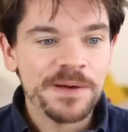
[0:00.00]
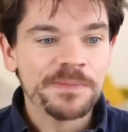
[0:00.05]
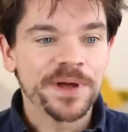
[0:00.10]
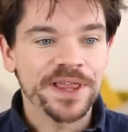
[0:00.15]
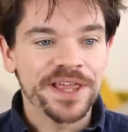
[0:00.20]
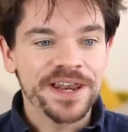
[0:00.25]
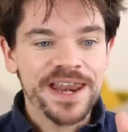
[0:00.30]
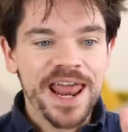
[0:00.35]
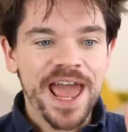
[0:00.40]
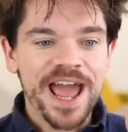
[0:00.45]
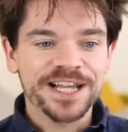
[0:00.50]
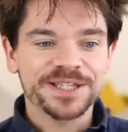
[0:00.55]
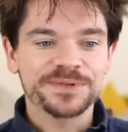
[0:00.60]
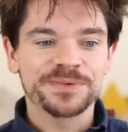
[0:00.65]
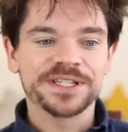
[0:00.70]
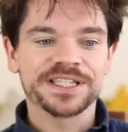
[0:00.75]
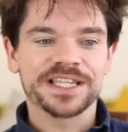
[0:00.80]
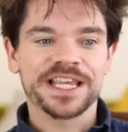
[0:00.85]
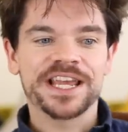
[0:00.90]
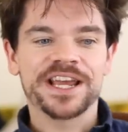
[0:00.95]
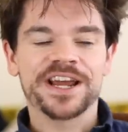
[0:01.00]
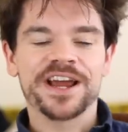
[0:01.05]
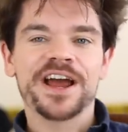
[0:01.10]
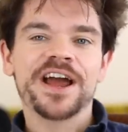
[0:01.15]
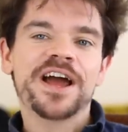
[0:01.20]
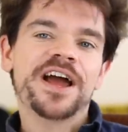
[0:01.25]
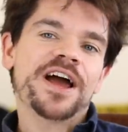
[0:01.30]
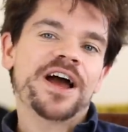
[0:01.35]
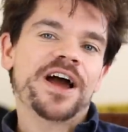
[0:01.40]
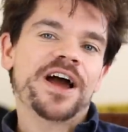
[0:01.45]
But the next ones here
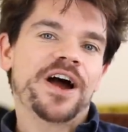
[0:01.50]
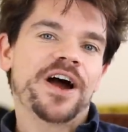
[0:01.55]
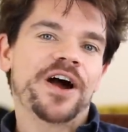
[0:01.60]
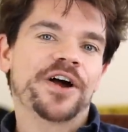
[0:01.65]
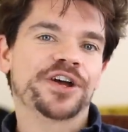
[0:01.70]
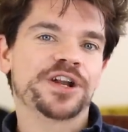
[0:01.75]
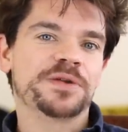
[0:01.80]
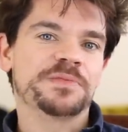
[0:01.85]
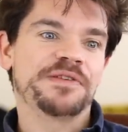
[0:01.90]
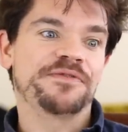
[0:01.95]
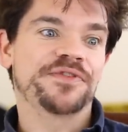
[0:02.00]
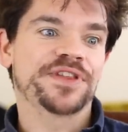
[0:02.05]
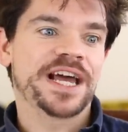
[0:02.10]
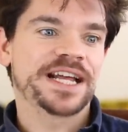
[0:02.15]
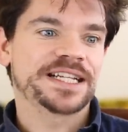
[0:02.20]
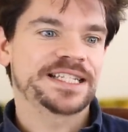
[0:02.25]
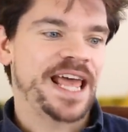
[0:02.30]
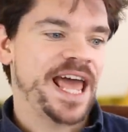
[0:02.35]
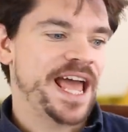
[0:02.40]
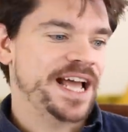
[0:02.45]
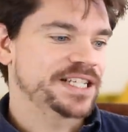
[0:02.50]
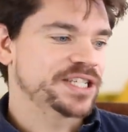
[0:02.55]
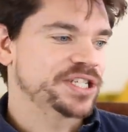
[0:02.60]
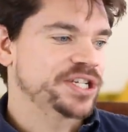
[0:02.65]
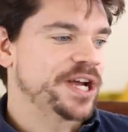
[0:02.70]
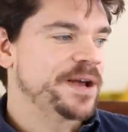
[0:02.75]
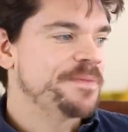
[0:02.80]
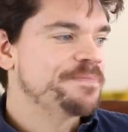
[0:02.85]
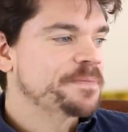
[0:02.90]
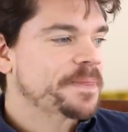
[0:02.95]
are gonna be for that
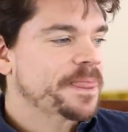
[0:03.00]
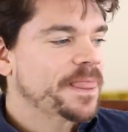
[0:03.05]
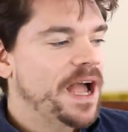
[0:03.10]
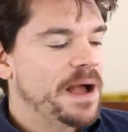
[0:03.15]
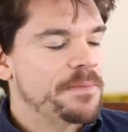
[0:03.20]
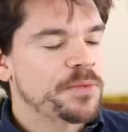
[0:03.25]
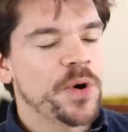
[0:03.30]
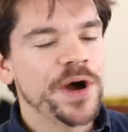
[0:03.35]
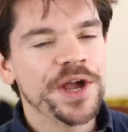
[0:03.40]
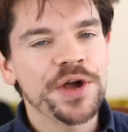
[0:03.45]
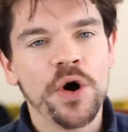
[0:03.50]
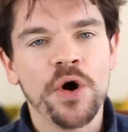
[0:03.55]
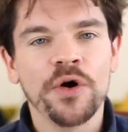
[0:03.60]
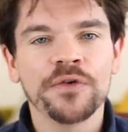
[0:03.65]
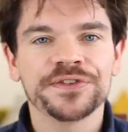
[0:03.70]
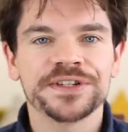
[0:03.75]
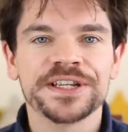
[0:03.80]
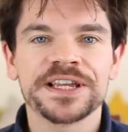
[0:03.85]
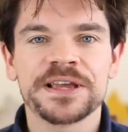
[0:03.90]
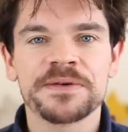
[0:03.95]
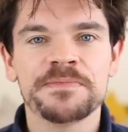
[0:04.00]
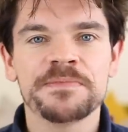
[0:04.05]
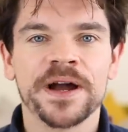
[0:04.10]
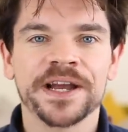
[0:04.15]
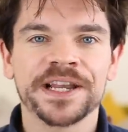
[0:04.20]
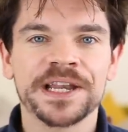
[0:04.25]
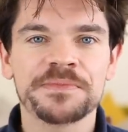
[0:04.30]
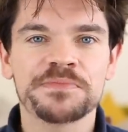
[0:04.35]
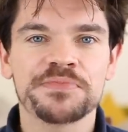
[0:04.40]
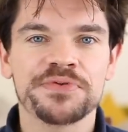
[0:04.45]
texture. I'm quite often
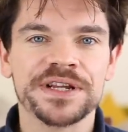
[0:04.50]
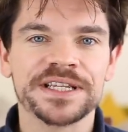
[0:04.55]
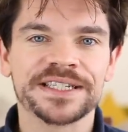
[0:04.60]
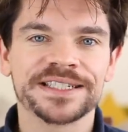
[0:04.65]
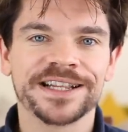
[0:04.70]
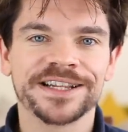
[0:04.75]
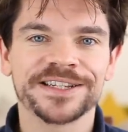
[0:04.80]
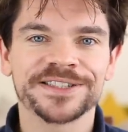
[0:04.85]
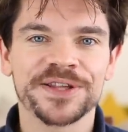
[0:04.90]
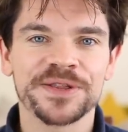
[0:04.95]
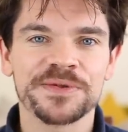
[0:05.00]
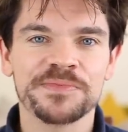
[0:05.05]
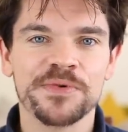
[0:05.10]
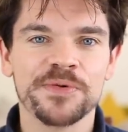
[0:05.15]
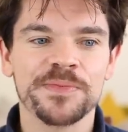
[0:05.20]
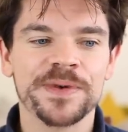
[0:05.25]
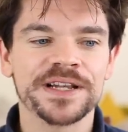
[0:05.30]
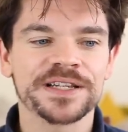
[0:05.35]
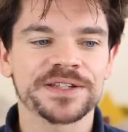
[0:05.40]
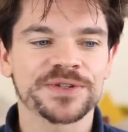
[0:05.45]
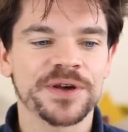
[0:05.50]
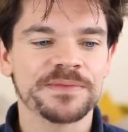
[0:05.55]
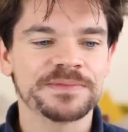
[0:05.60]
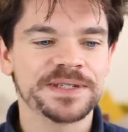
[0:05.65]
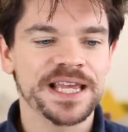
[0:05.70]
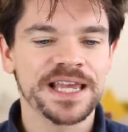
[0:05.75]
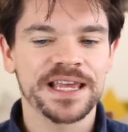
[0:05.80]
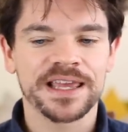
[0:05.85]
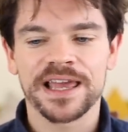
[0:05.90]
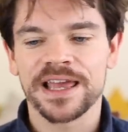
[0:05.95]
combining pre-stylers at the moment, so I'm
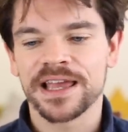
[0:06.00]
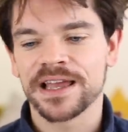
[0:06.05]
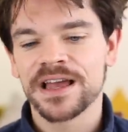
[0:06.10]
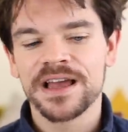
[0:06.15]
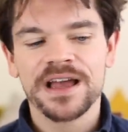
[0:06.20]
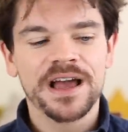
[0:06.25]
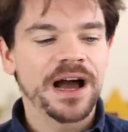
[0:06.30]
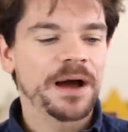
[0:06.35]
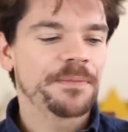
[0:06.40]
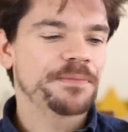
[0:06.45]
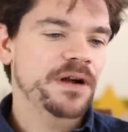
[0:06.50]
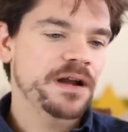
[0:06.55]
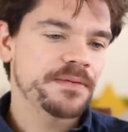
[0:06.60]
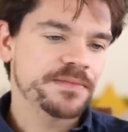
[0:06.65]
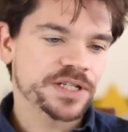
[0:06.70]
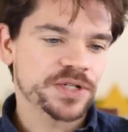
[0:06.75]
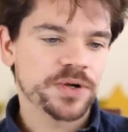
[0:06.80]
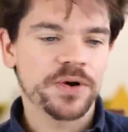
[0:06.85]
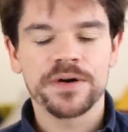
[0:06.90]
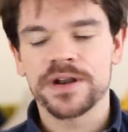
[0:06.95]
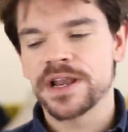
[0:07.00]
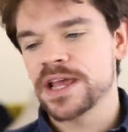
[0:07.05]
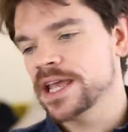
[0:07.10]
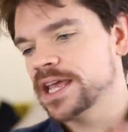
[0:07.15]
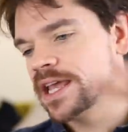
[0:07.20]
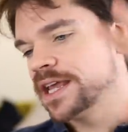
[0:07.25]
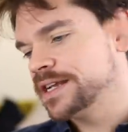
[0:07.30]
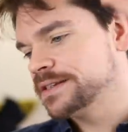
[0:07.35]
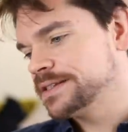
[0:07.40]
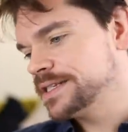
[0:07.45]
taking a primer
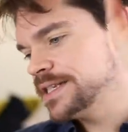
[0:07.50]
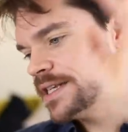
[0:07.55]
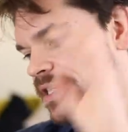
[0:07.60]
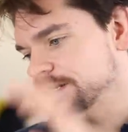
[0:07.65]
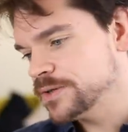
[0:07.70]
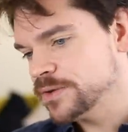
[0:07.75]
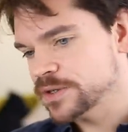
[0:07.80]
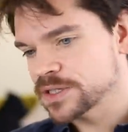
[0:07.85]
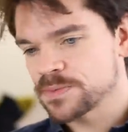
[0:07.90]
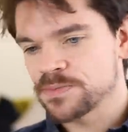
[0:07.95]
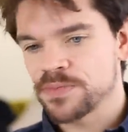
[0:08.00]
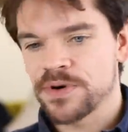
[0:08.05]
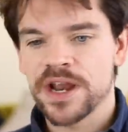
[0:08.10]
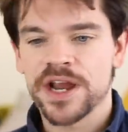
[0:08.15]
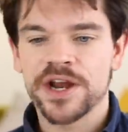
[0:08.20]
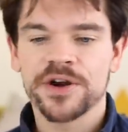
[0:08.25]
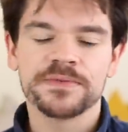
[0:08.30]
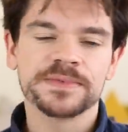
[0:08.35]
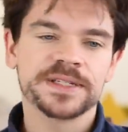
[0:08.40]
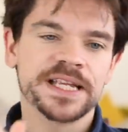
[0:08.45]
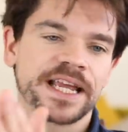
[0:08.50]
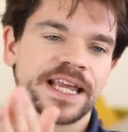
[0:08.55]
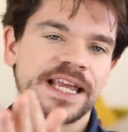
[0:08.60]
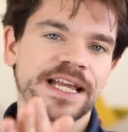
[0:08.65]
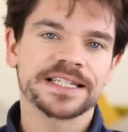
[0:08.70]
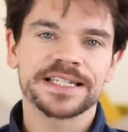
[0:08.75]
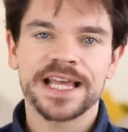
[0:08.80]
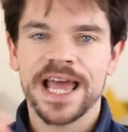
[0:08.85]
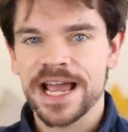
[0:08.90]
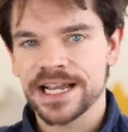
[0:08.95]
tonic and a sea salt spray, or I'm taking
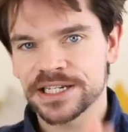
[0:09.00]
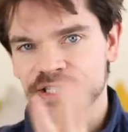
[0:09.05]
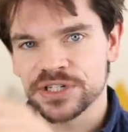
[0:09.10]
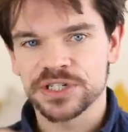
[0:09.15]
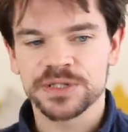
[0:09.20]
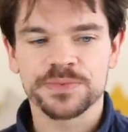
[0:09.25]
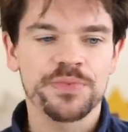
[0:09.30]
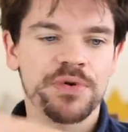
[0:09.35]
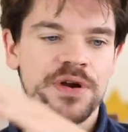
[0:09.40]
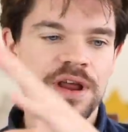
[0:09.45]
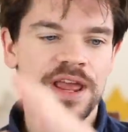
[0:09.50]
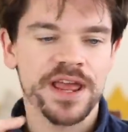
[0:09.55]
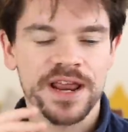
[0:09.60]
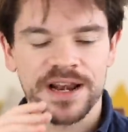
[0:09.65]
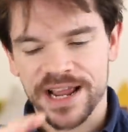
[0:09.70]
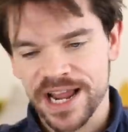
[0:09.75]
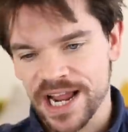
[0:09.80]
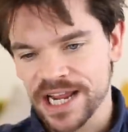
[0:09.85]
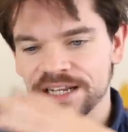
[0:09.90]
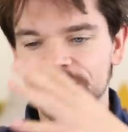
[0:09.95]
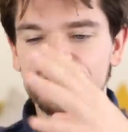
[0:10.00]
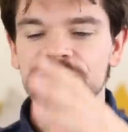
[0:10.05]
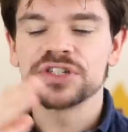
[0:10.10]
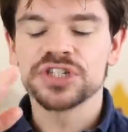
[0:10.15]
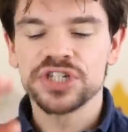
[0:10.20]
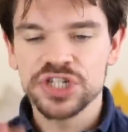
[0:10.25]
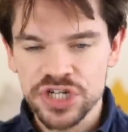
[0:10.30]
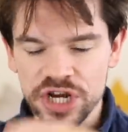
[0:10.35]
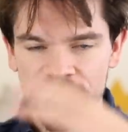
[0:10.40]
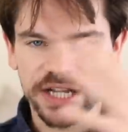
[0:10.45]
a texture spray and kind of
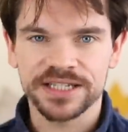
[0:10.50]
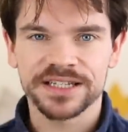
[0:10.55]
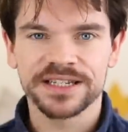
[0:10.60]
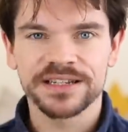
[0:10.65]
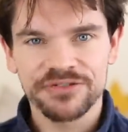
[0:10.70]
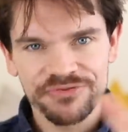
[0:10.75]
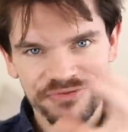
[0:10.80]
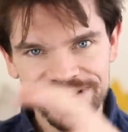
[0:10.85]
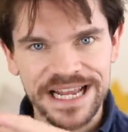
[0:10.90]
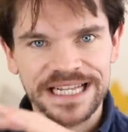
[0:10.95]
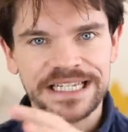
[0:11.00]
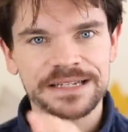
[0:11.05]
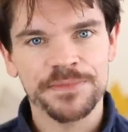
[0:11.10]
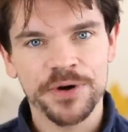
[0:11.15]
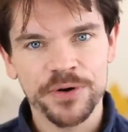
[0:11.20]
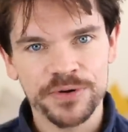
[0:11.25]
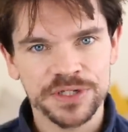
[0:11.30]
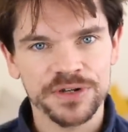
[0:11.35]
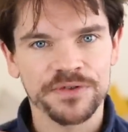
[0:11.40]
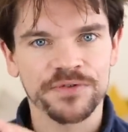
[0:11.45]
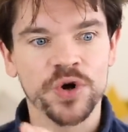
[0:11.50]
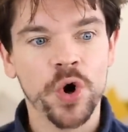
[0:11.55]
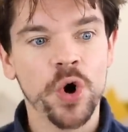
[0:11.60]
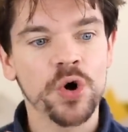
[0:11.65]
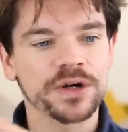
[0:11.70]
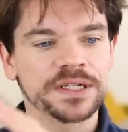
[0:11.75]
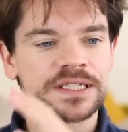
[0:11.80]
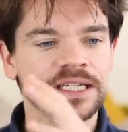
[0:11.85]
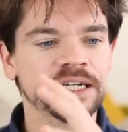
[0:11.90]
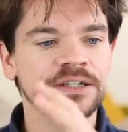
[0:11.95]
just creating my own sort of
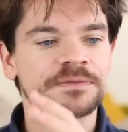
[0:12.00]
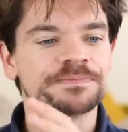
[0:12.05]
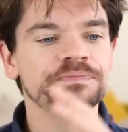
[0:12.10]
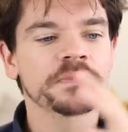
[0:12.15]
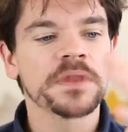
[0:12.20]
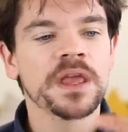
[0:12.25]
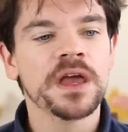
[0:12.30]
cocktail.